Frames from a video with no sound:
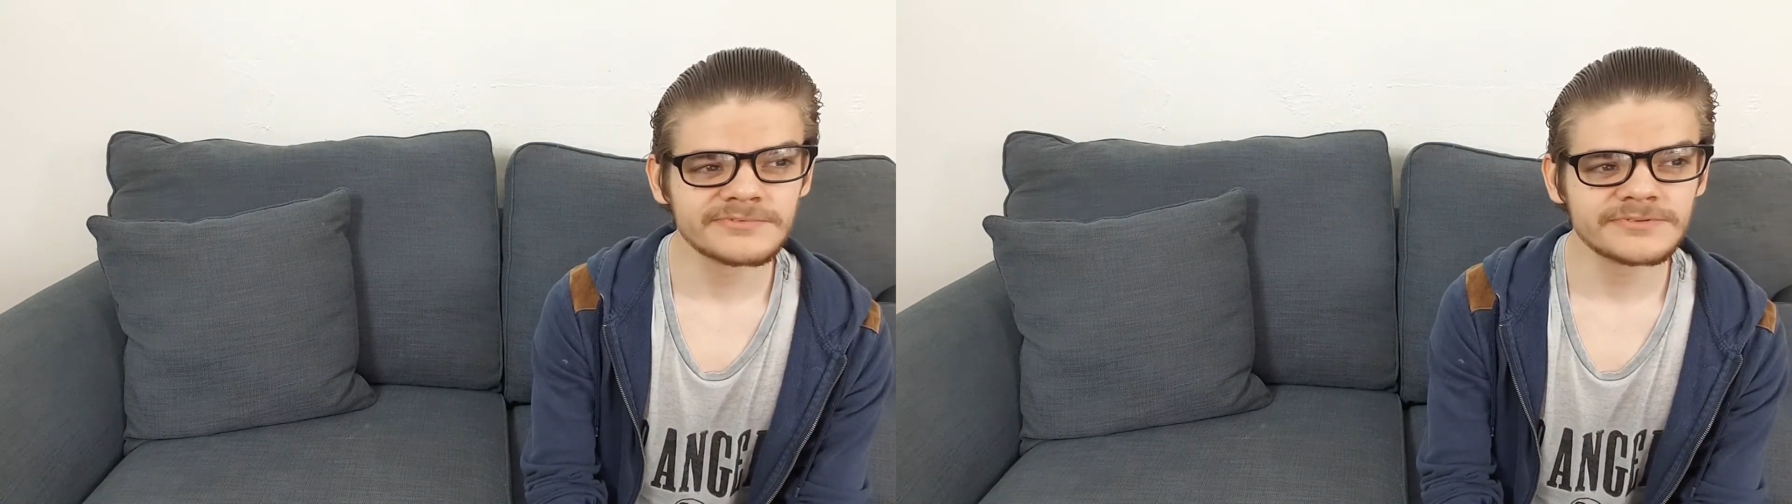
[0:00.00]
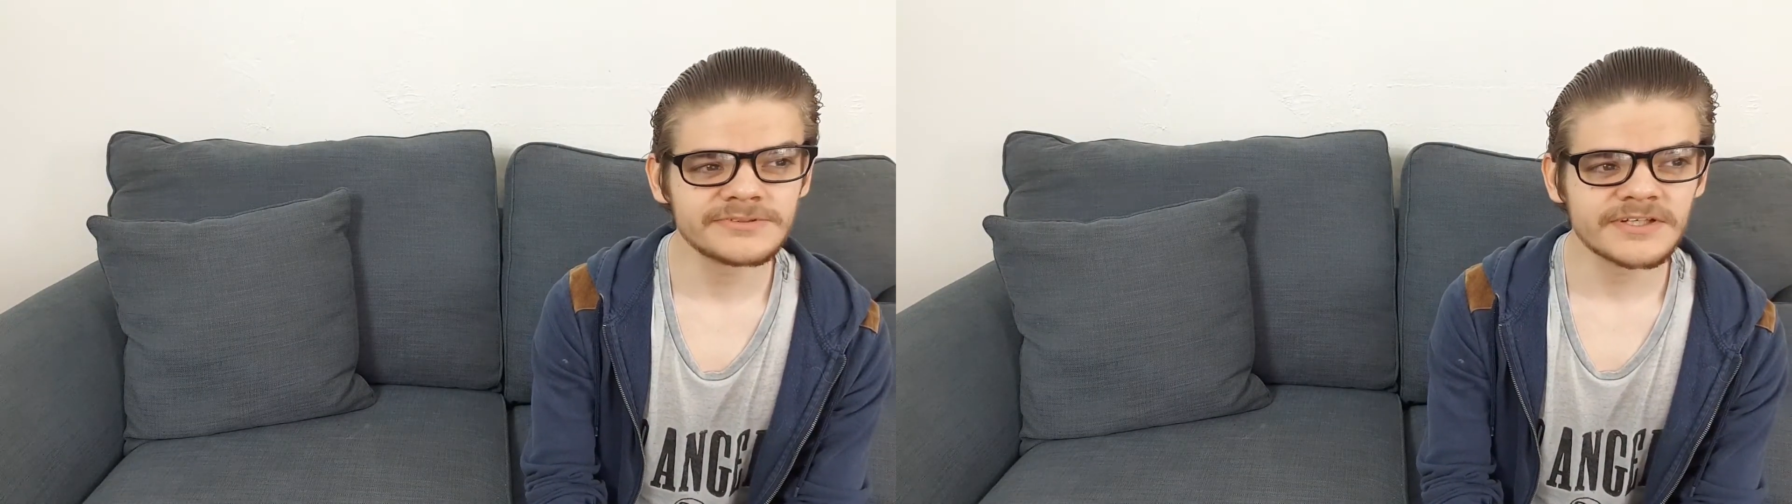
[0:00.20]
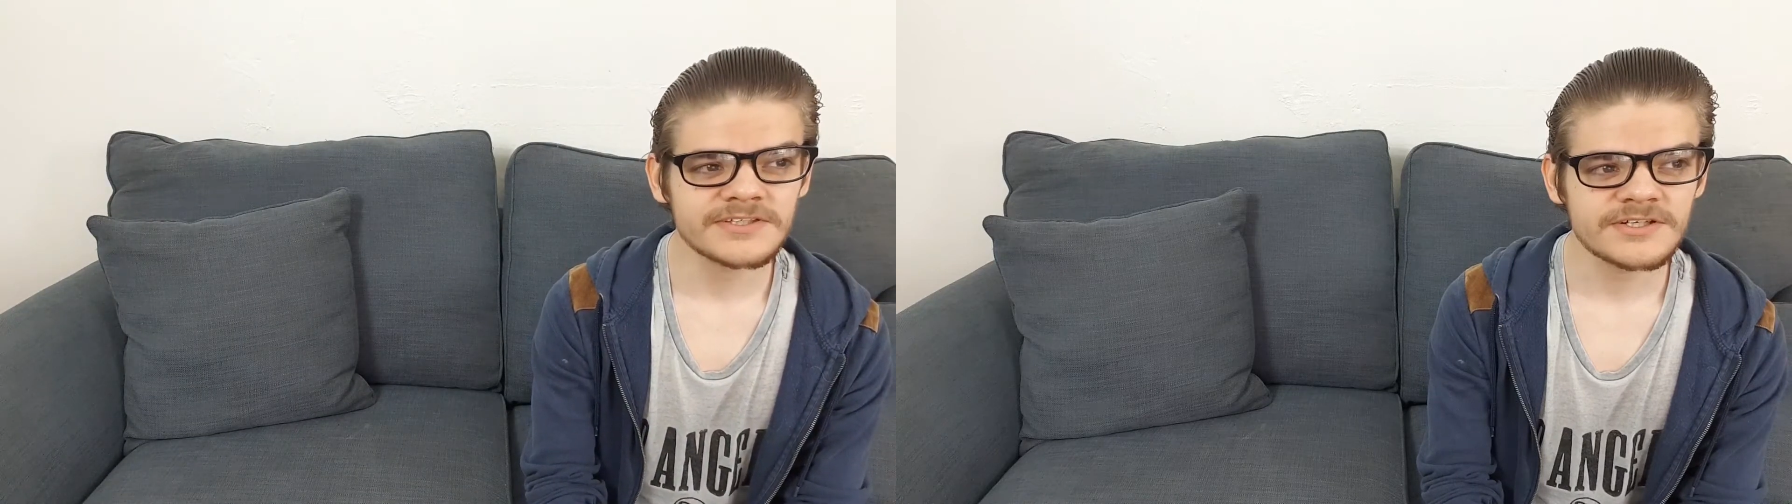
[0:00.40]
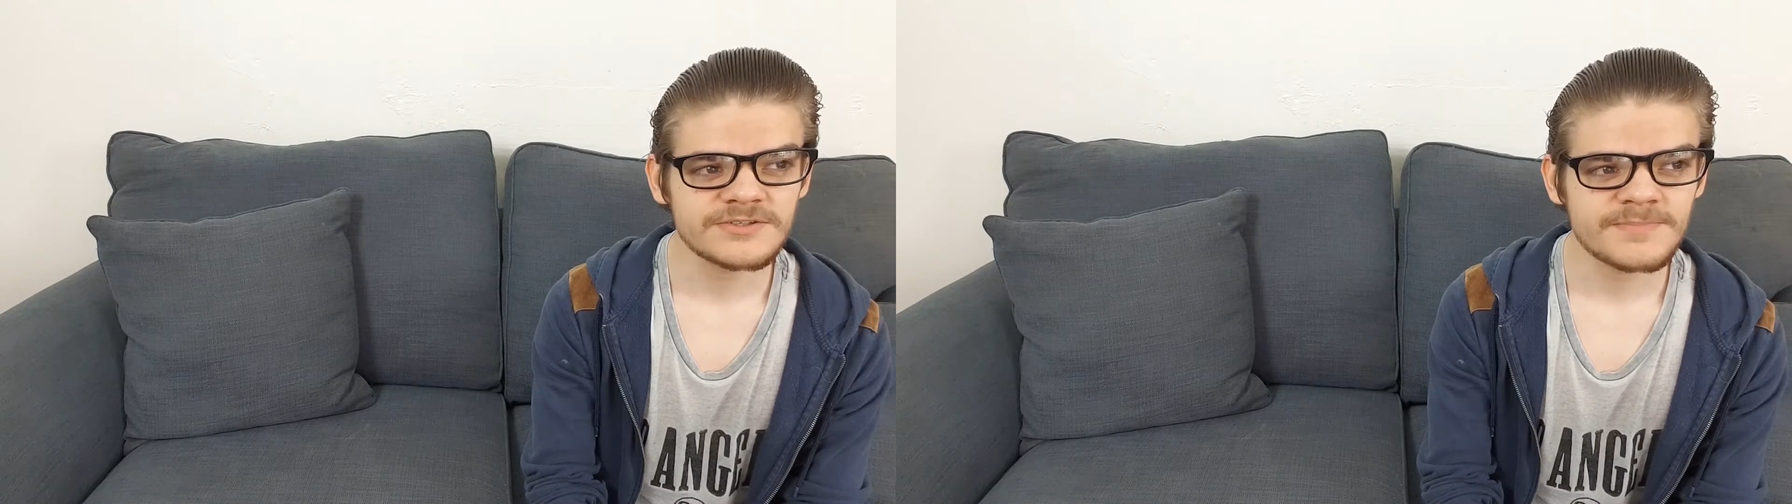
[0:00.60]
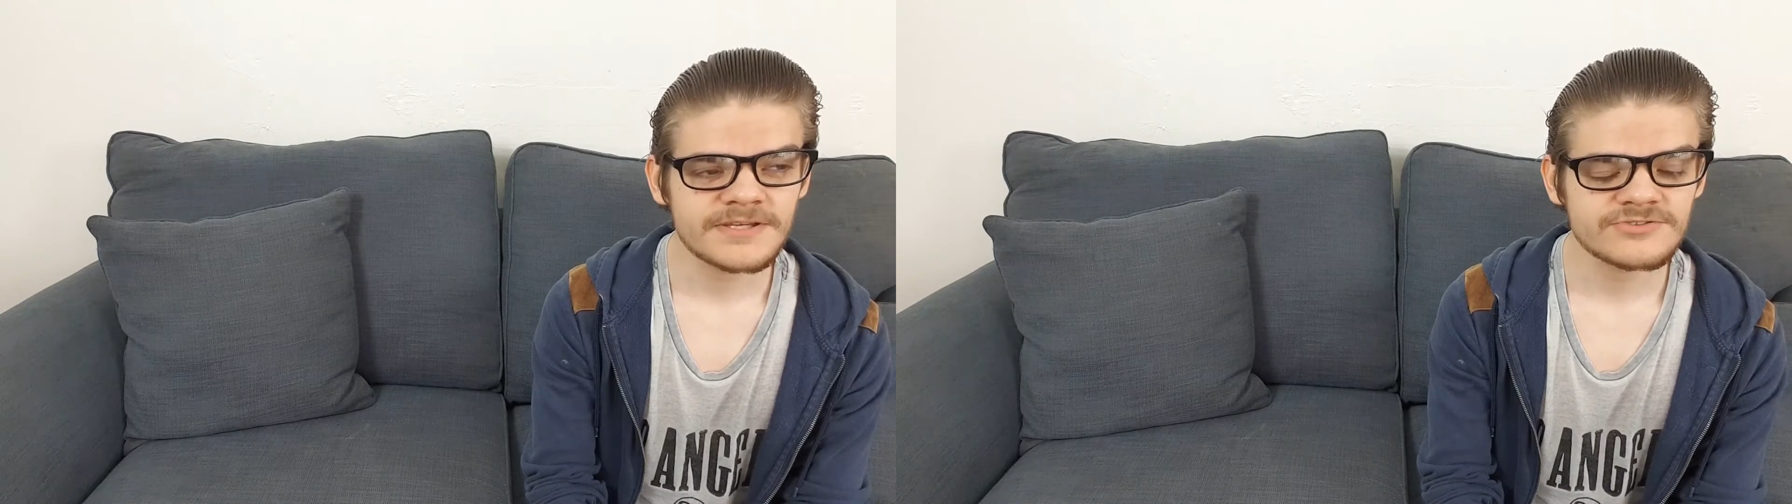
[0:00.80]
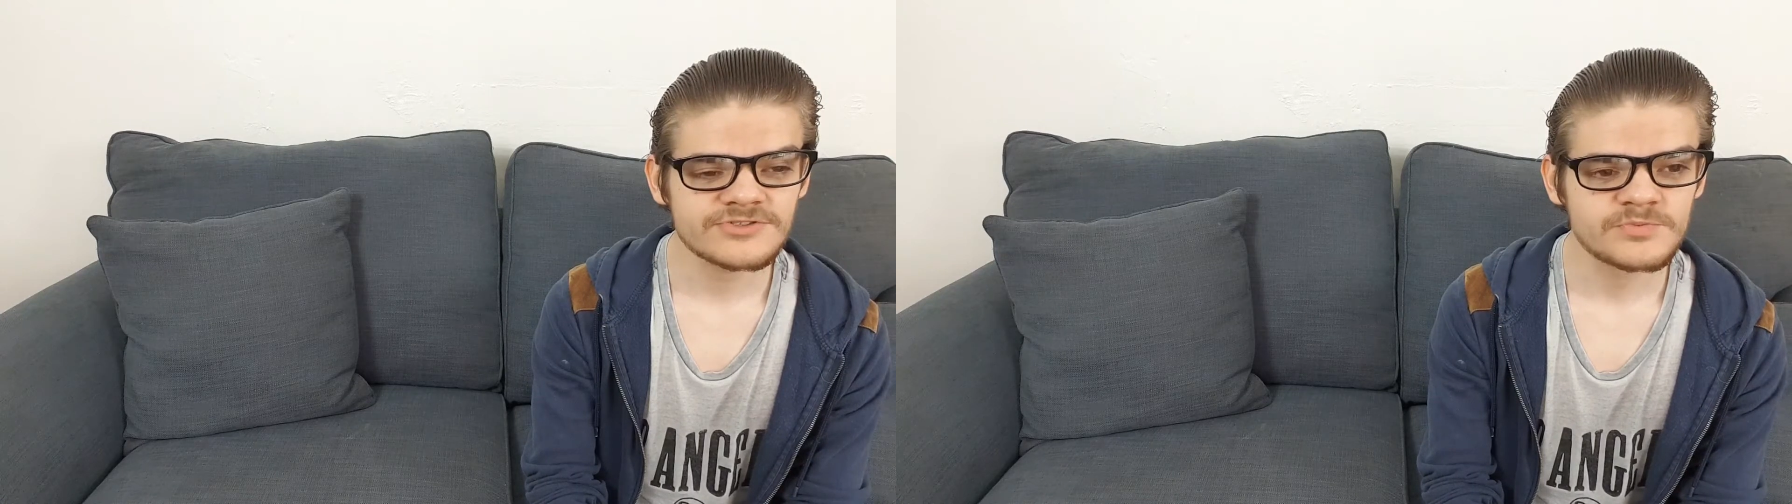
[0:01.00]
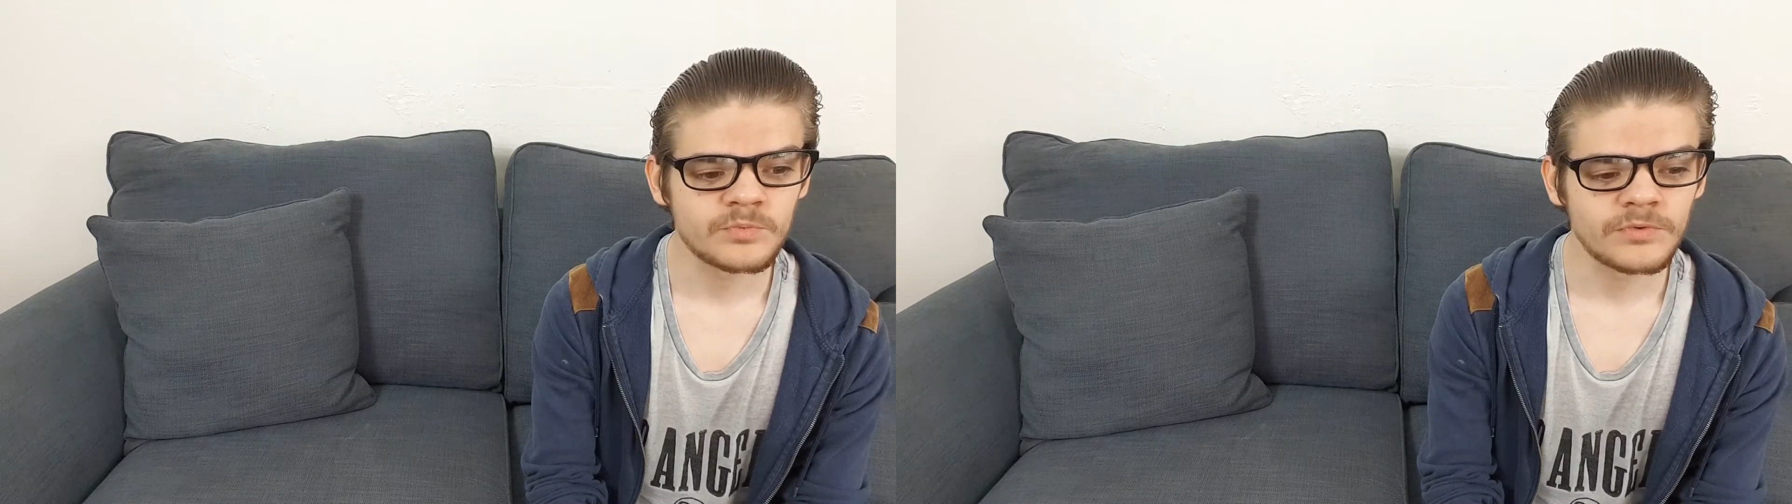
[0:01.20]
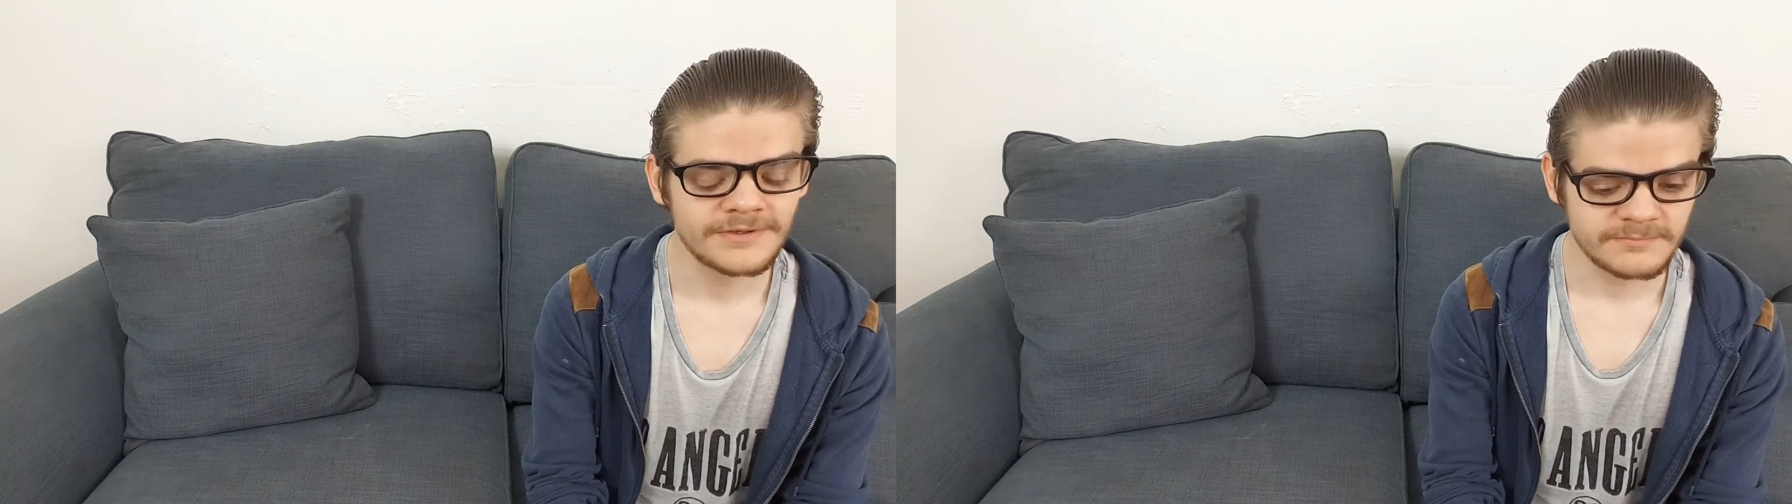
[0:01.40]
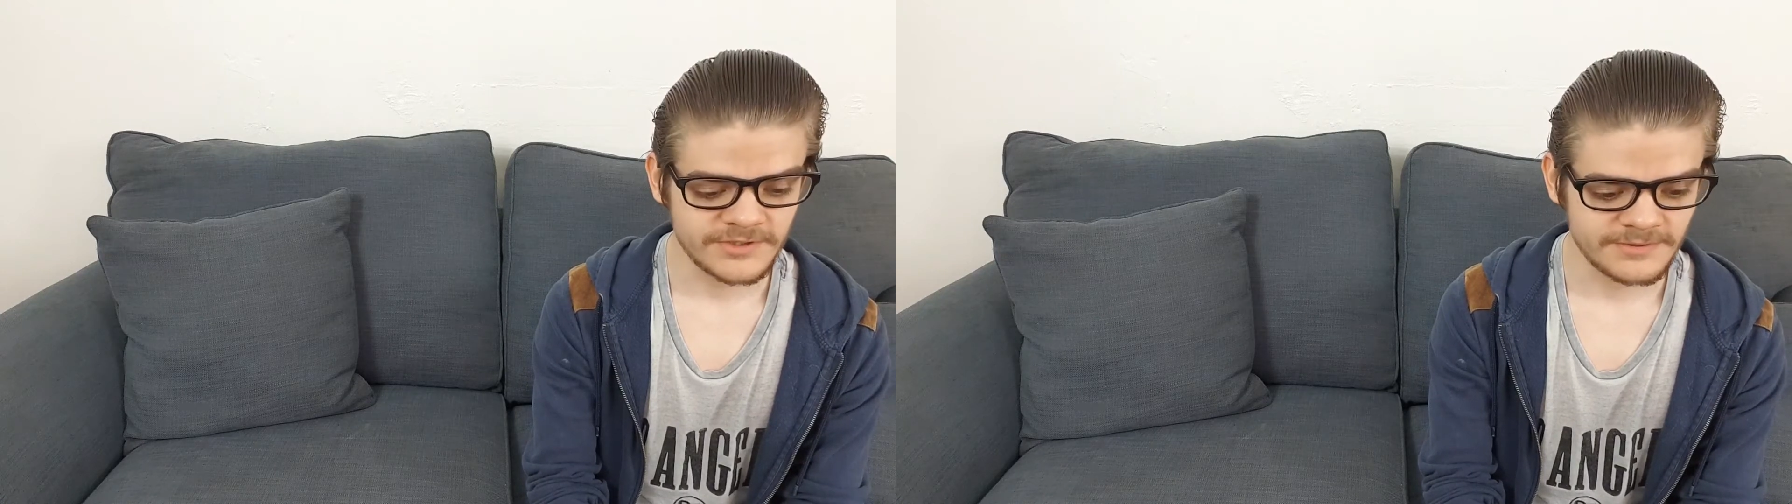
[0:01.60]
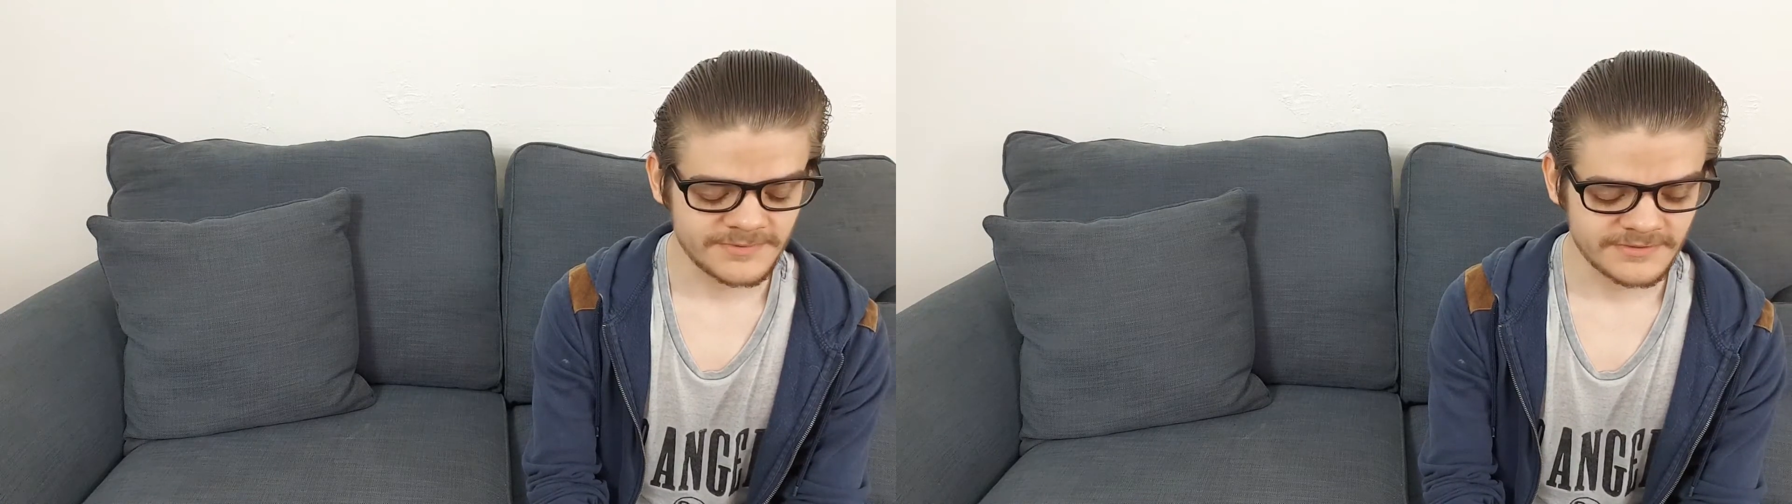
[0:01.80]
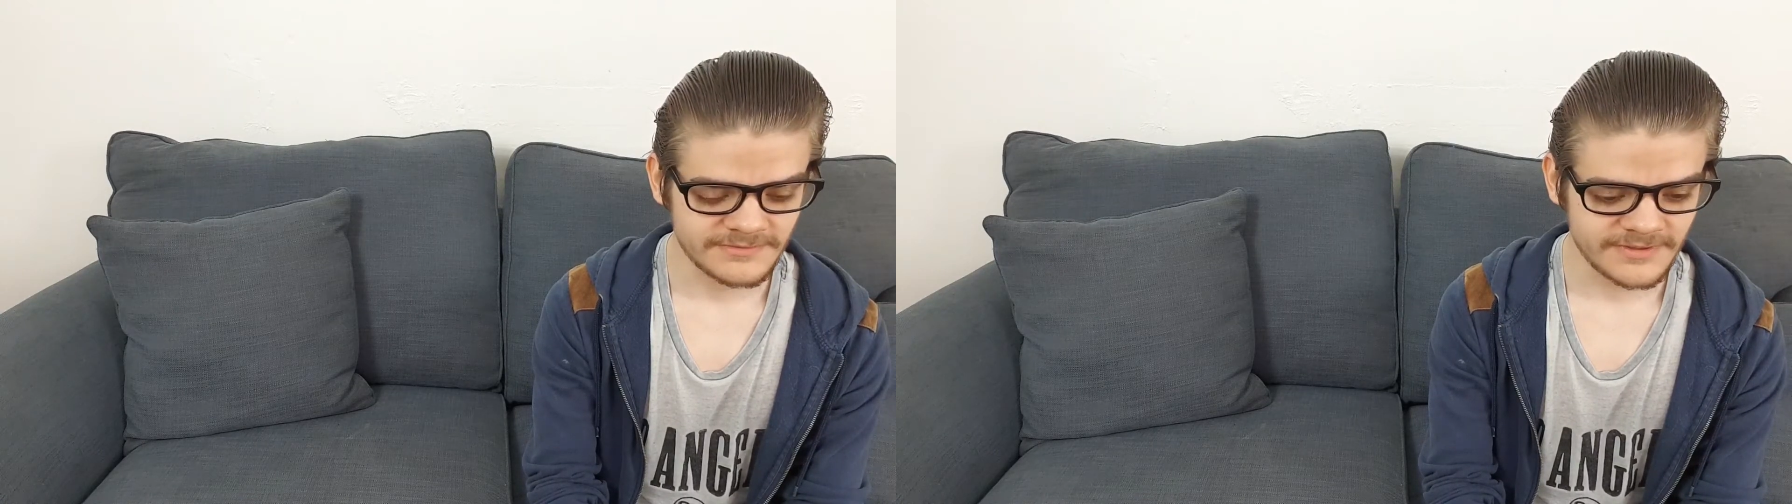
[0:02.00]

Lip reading: Oh, it's hard to pick just one rainbow.